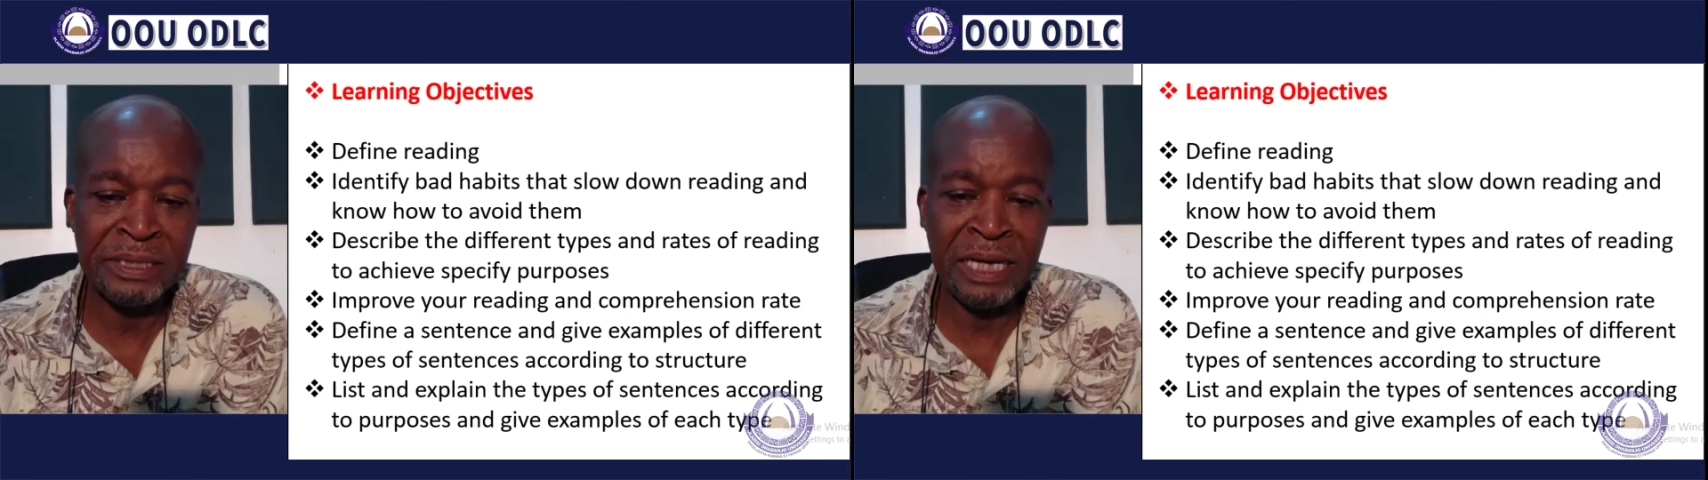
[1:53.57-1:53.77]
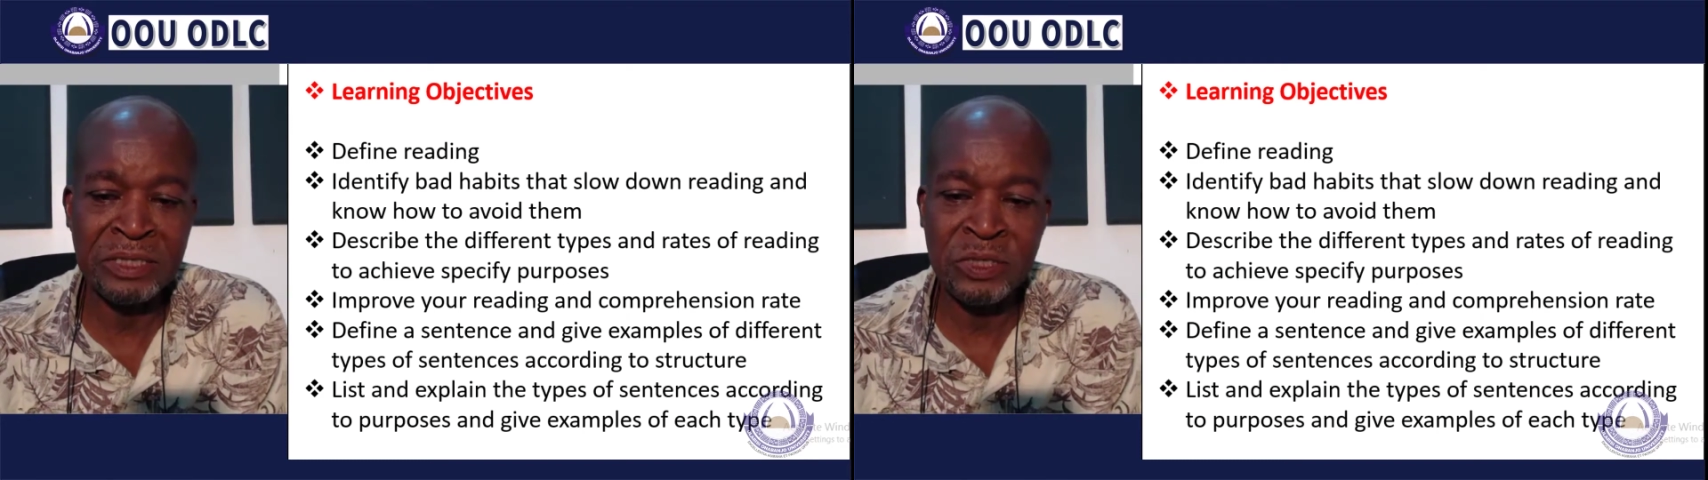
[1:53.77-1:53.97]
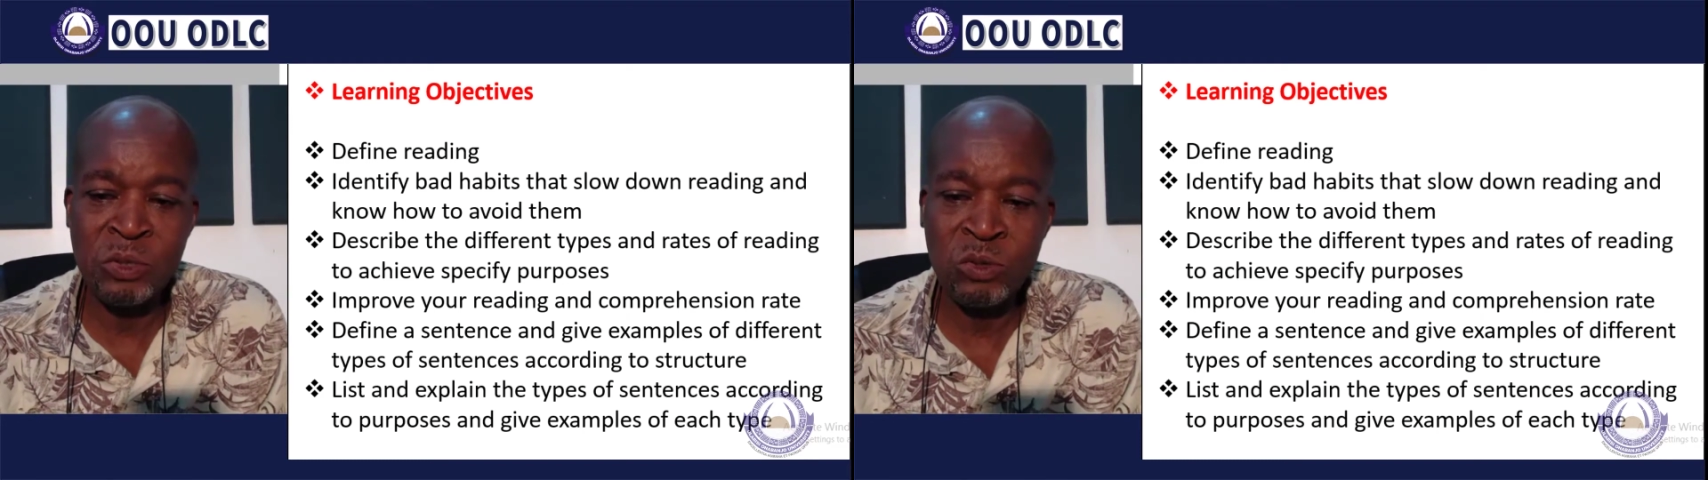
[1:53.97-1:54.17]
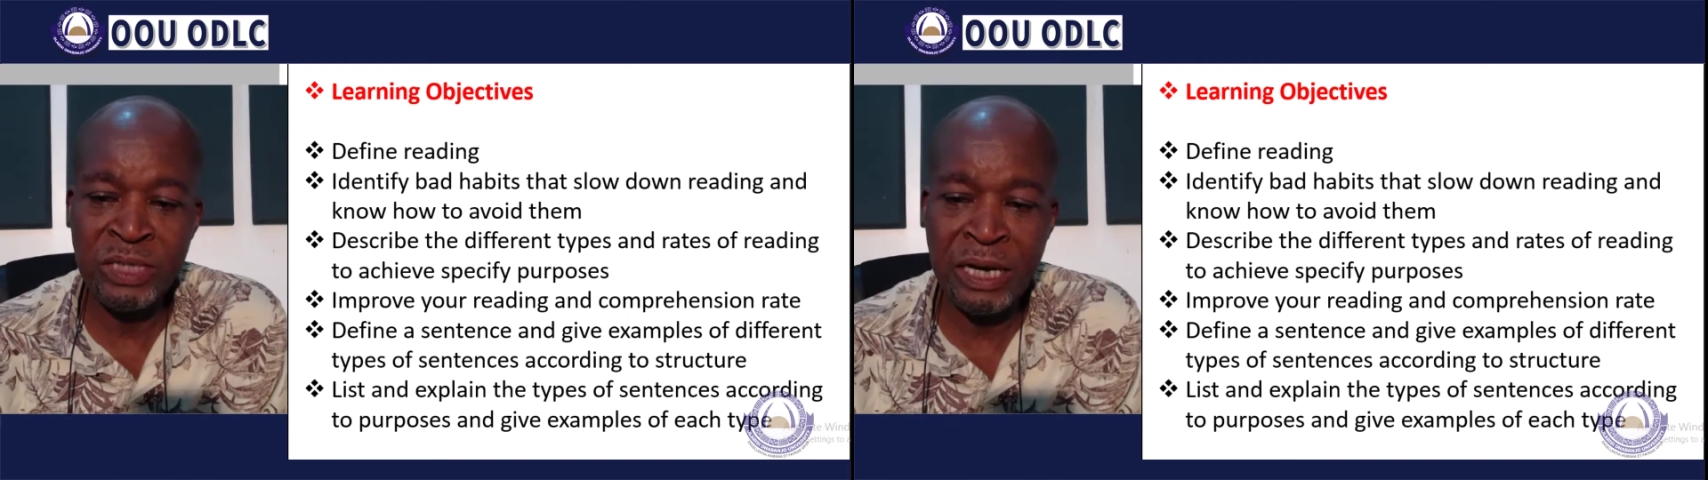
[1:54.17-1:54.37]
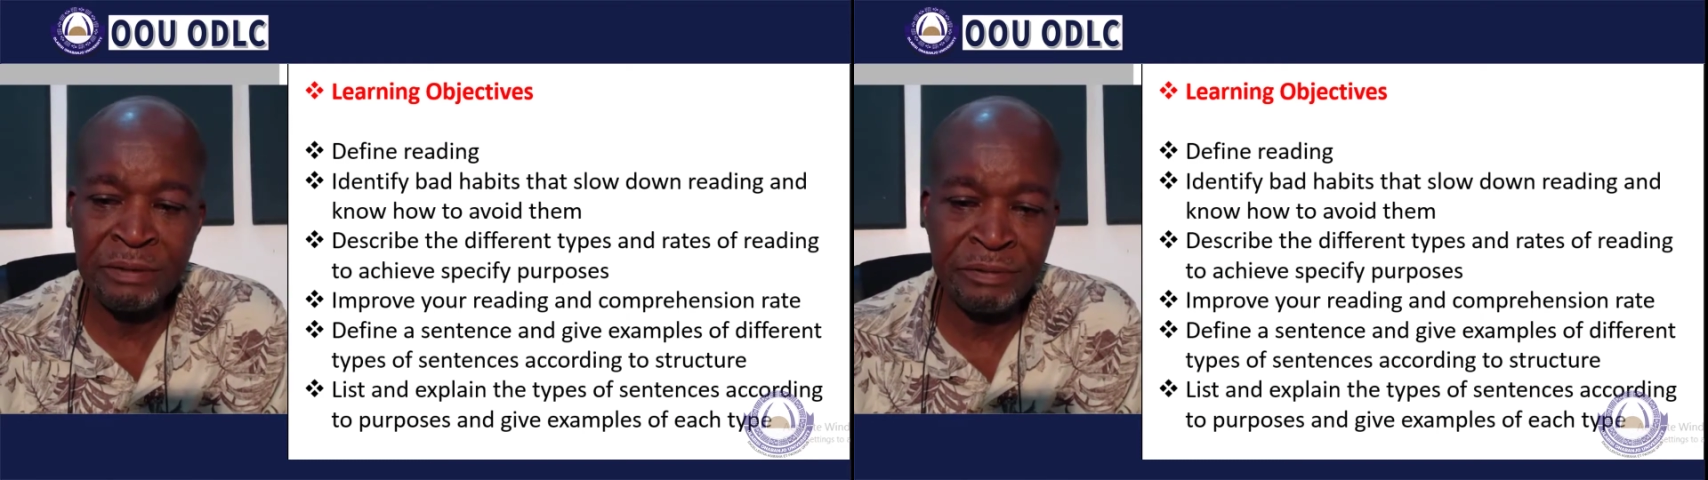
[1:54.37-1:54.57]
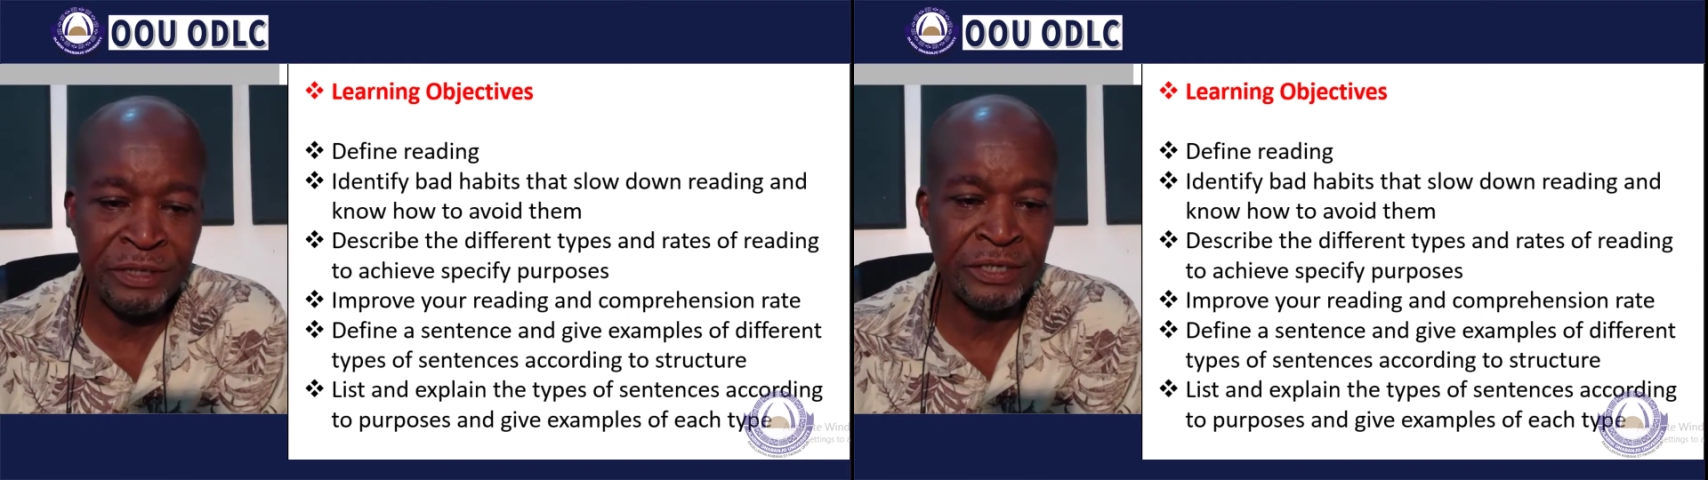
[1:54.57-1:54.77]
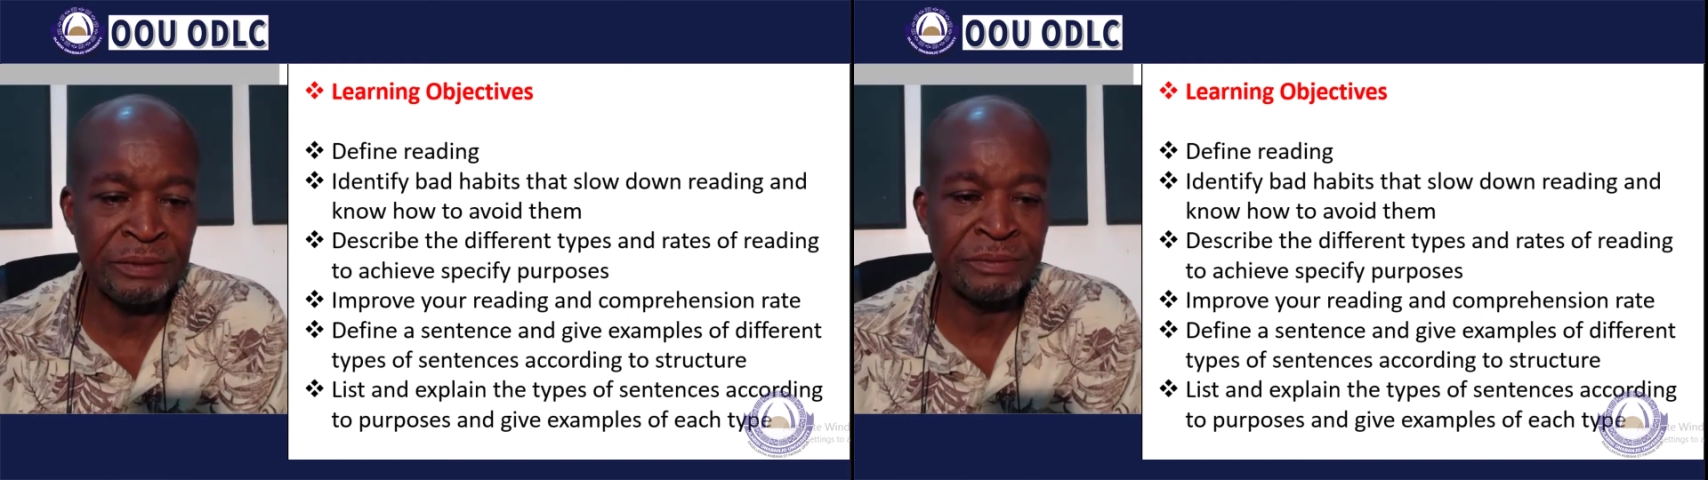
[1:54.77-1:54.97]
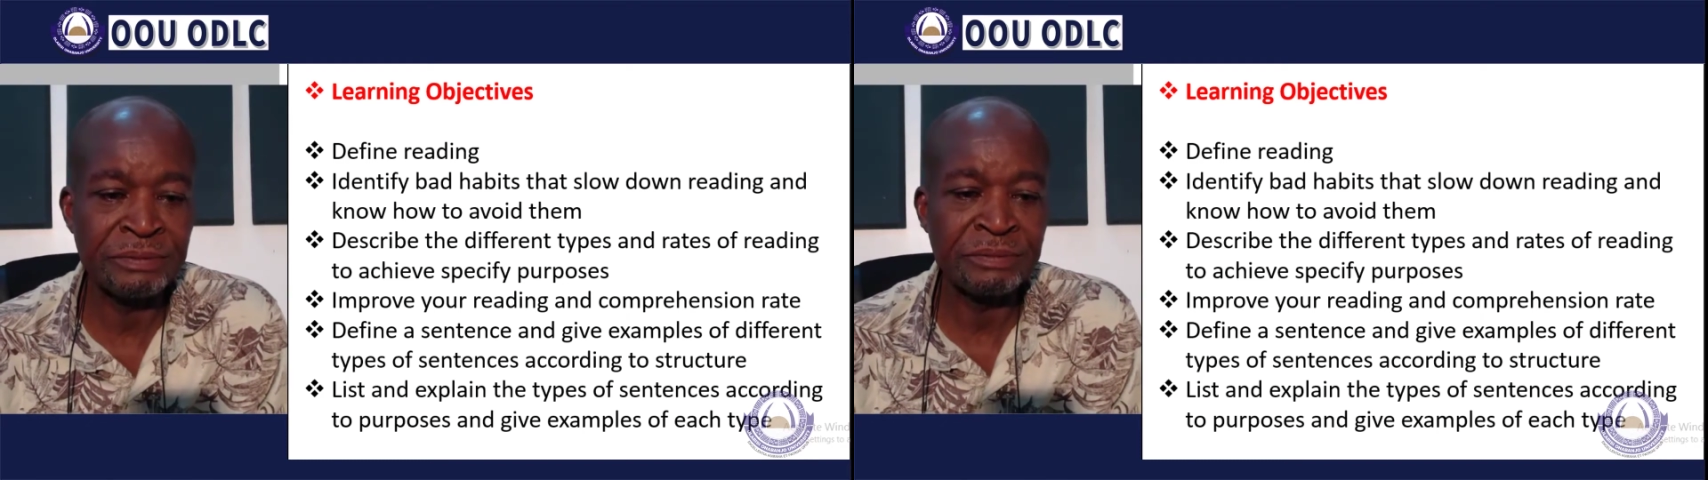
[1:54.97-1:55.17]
that slow down reading